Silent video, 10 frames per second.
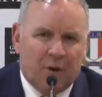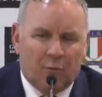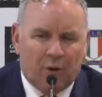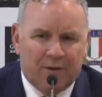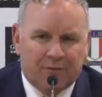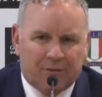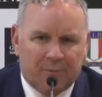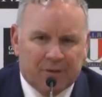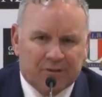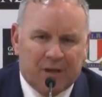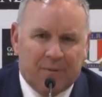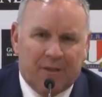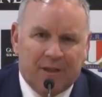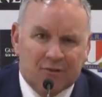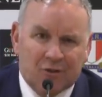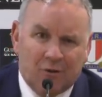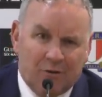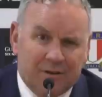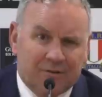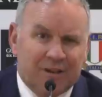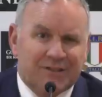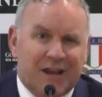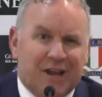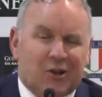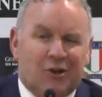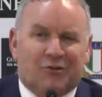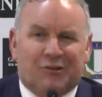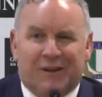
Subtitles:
might want to have something to say about that too, as the attack coach.